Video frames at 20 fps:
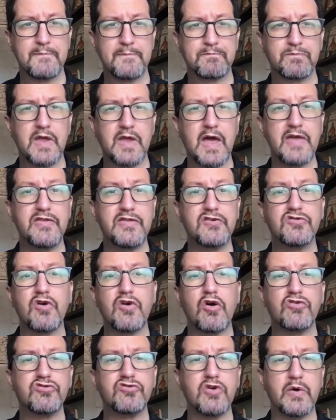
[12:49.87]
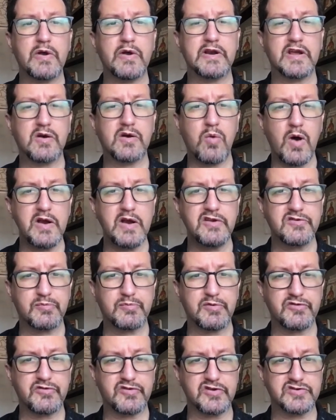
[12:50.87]
And there's also an equinus
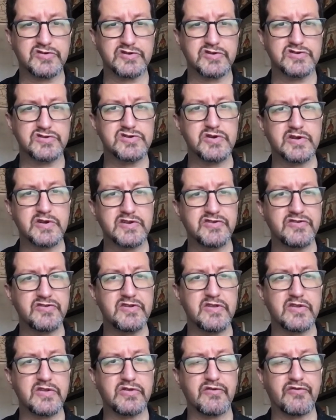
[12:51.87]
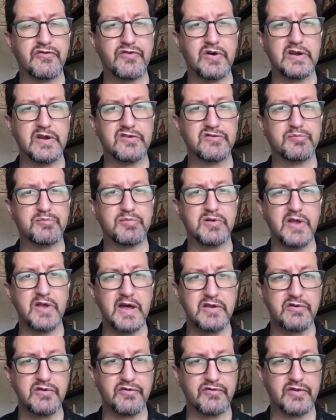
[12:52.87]
position. So you can see that the foot is
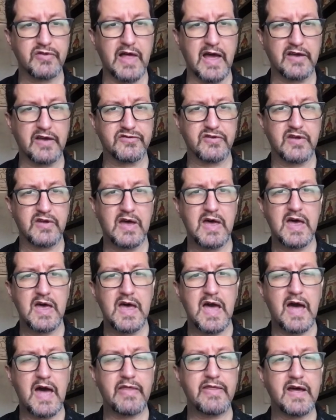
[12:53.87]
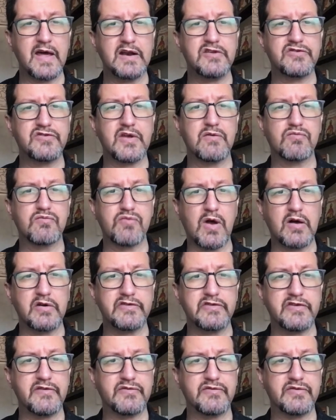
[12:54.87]
plantar flexed, and that is a
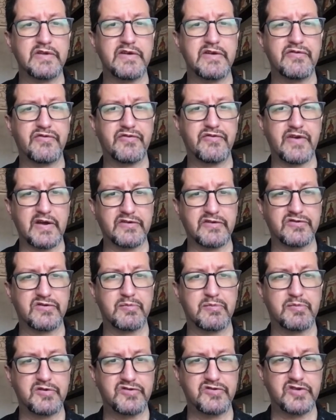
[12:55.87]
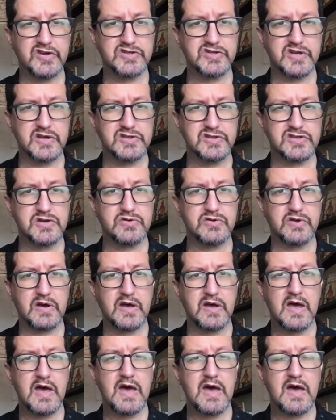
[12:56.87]
relatively fixed position. So the
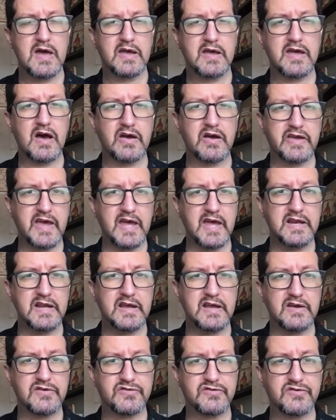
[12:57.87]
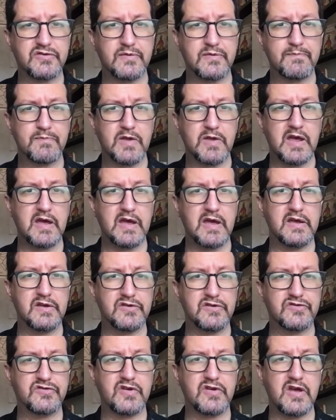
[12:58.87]
calcaneus
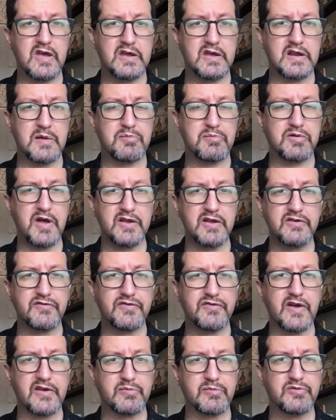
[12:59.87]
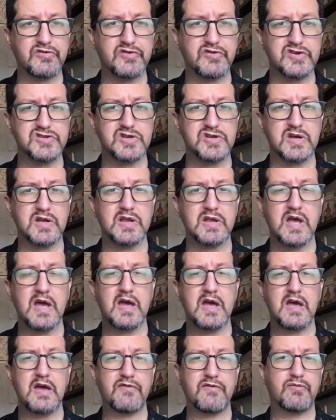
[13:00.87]
is in a plantar flexed position.
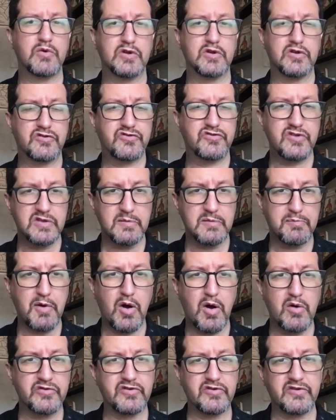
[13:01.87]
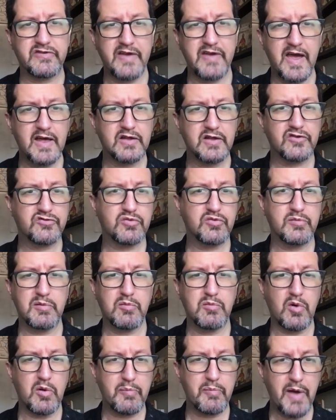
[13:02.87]
If we were to see the bones, the talus would be
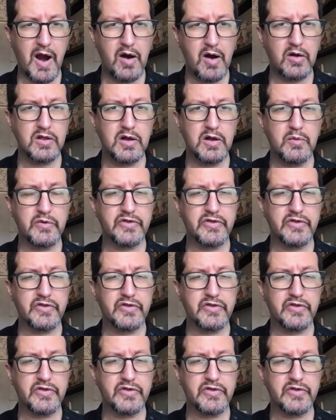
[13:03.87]
more parallel with the